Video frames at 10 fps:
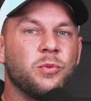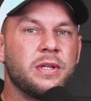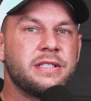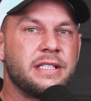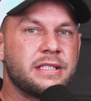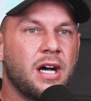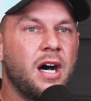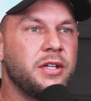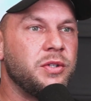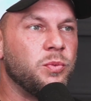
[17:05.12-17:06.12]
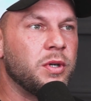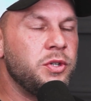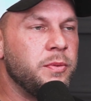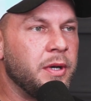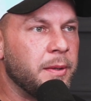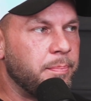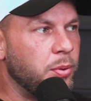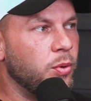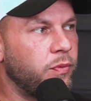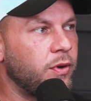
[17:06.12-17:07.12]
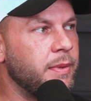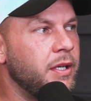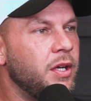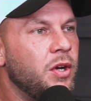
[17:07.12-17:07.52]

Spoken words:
it taught you, what are you gonna pull from it,